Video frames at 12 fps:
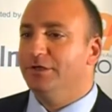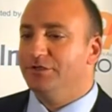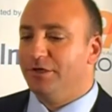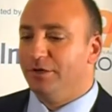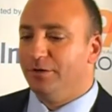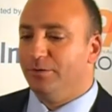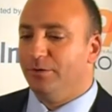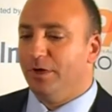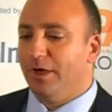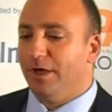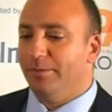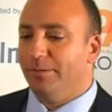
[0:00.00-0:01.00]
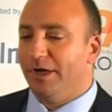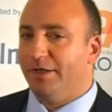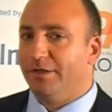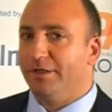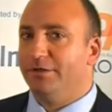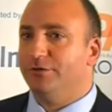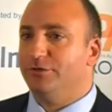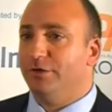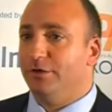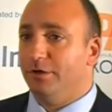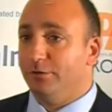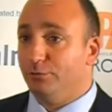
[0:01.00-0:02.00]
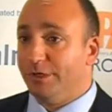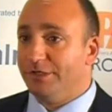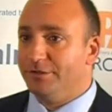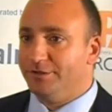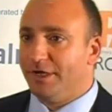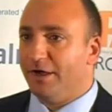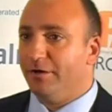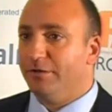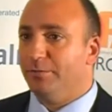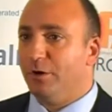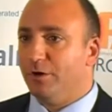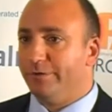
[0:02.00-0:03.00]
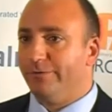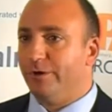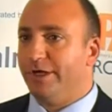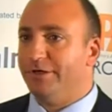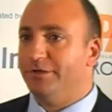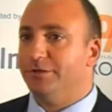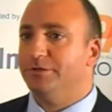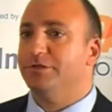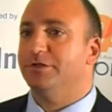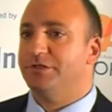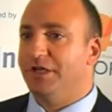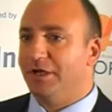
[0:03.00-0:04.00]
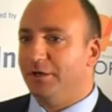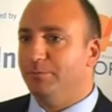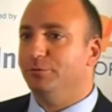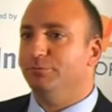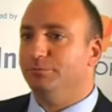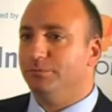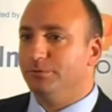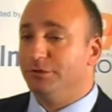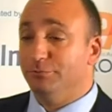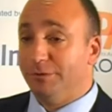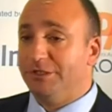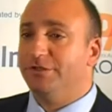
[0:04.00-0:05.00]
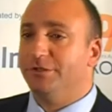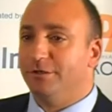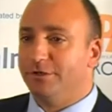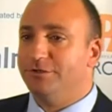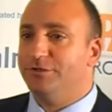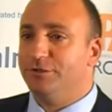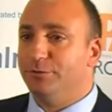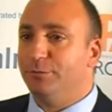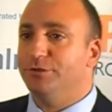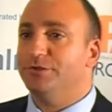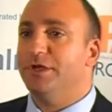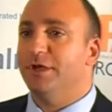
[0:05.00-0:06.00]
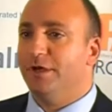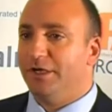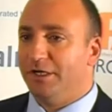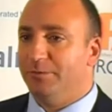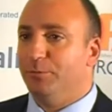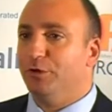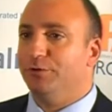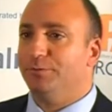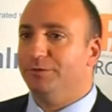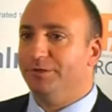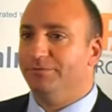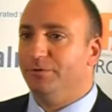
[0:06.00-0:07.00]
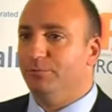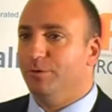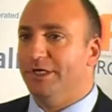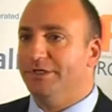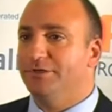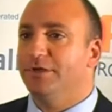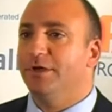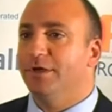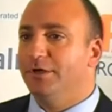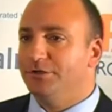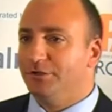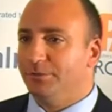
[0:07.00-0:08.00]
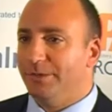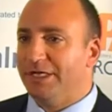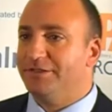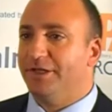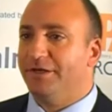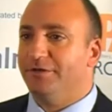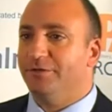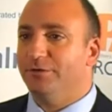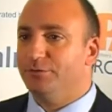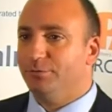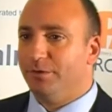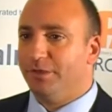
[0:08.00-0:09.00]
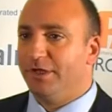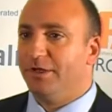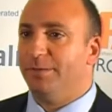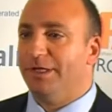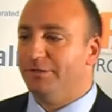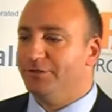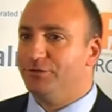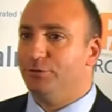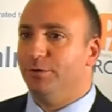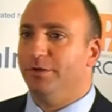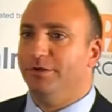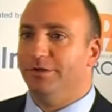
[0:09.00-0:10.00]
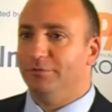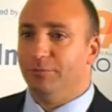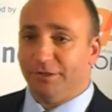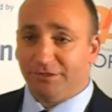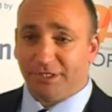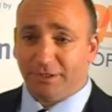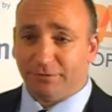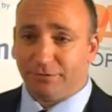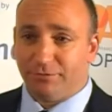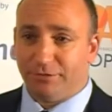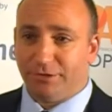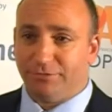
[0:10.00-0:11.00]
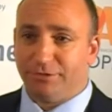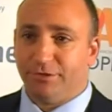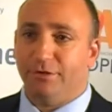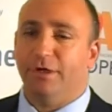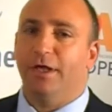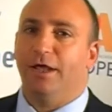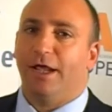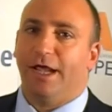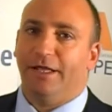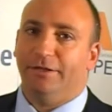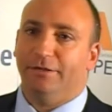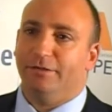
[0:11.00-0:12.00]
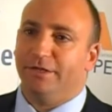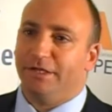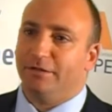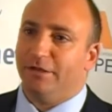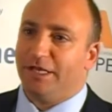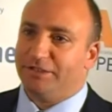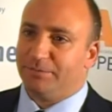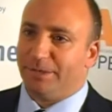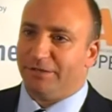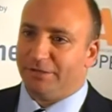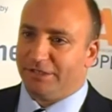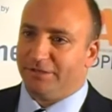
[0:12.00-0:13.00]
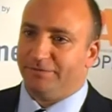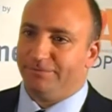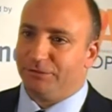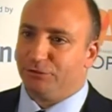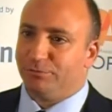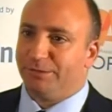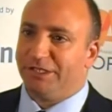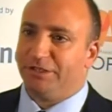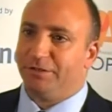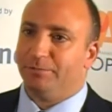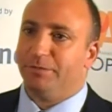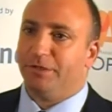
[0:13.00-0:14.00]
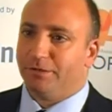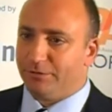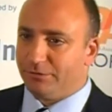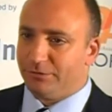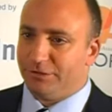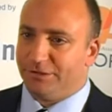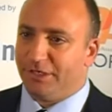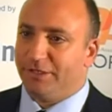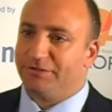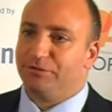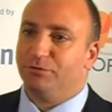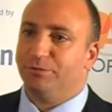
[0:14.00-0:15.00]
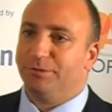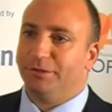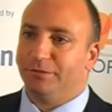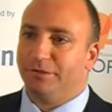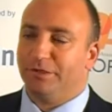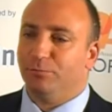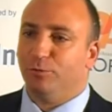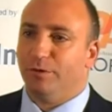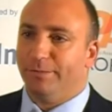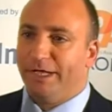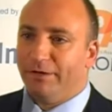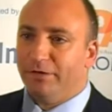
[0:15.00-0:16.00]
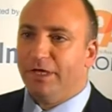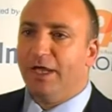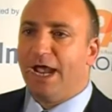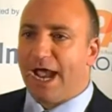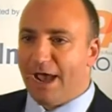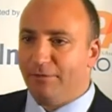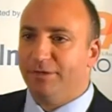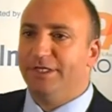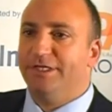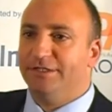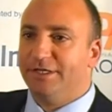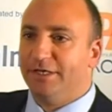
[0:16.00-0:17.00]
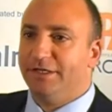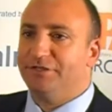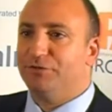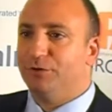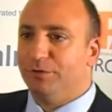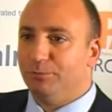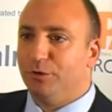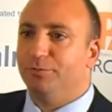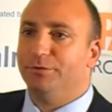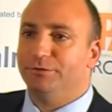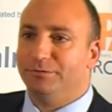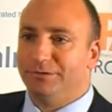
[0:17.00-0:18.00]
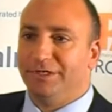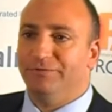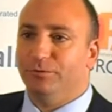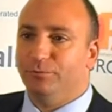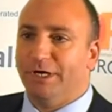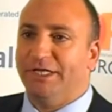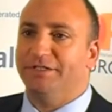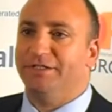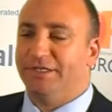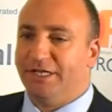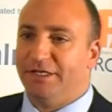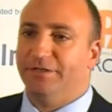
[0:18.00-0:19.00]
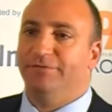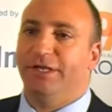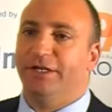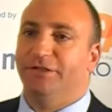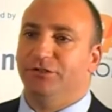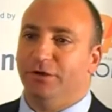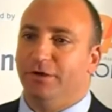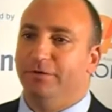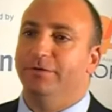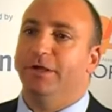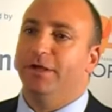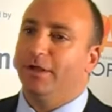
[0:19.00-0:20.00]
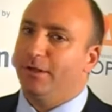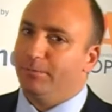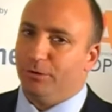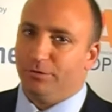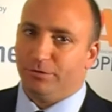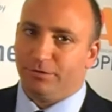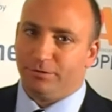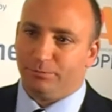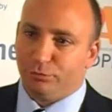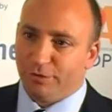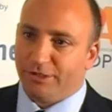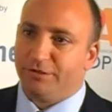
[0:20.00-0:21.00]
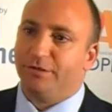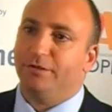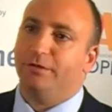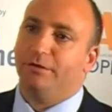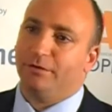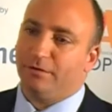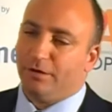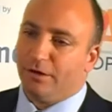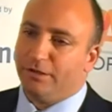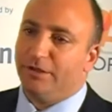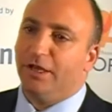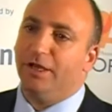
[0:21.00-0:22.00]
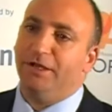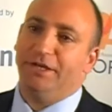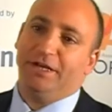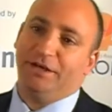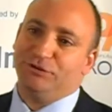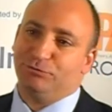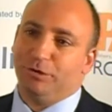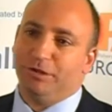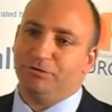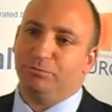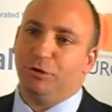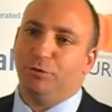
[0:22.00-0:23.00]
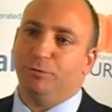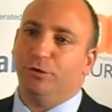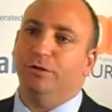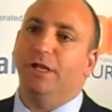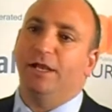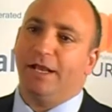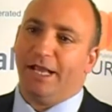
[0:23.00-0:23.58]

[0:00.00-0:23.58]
So I think there's a great desire on the part of our editors to help to reach their consumers in multiple different ways. So the best editors will think about the story that they want to tell to a user, and they'll think less about the individual medium to tell that story, but they'll think more about how they can tell that story in multiple different ways and take advantage of both print, online, as well as mobile,